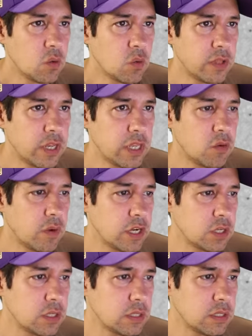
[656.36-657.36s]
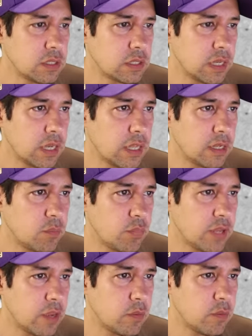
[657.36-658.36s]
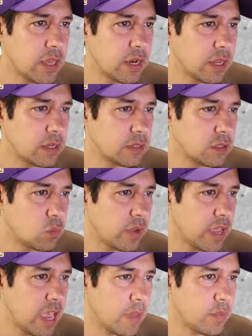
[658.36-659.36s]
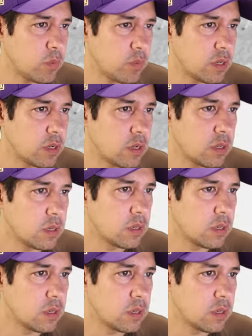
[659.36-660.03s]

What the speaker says: or the iterations, and play with that until we're happy with it.